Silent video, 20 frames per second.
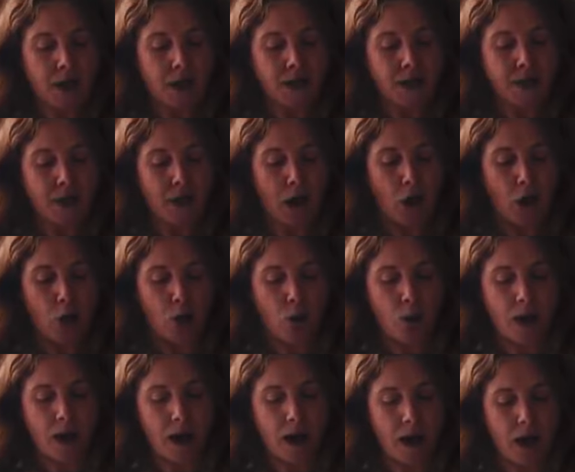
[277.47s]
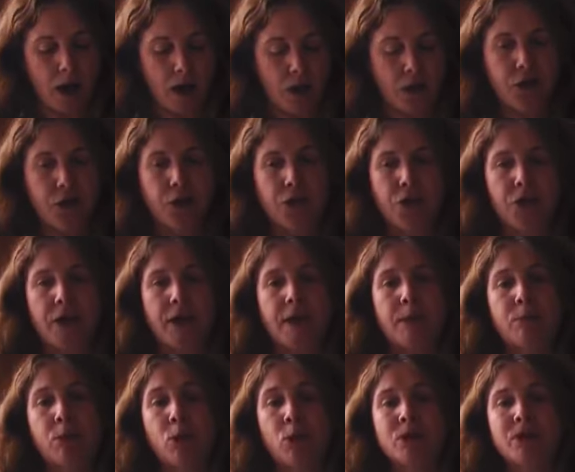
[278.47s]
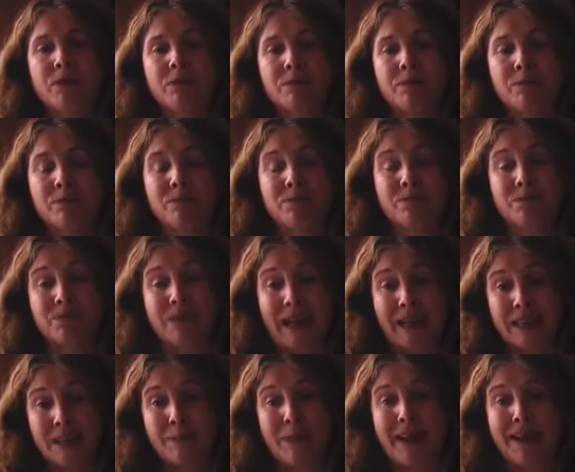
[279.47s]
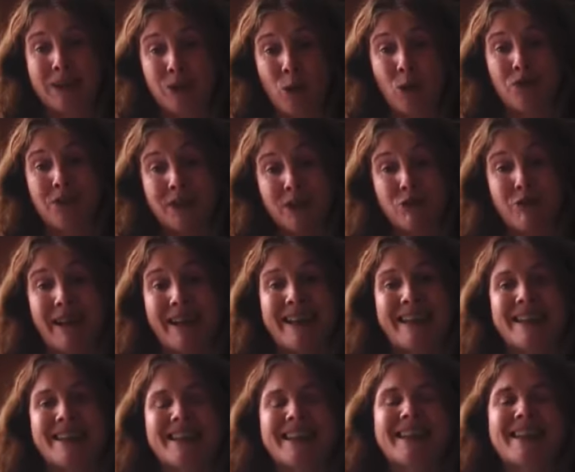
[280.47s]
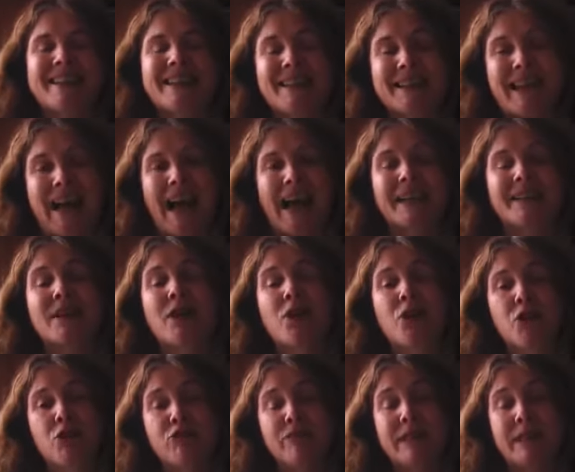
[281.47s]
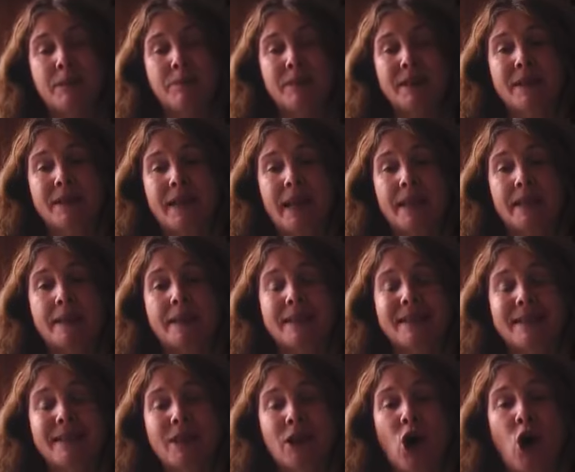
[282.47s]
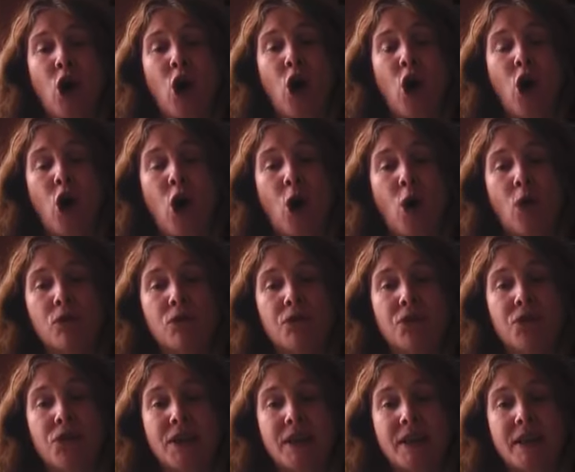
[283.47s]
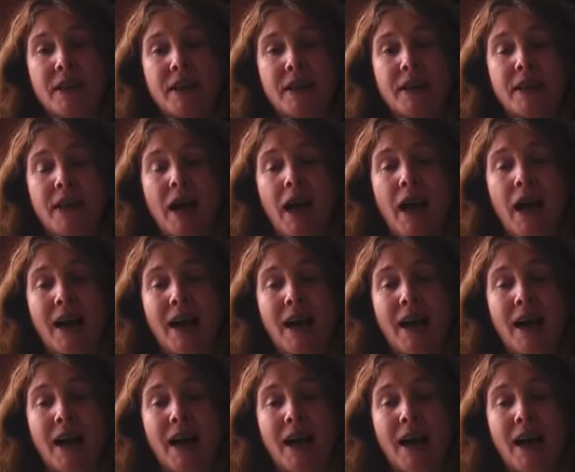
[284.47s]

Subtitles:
So the important aspect of this range is that 3% of the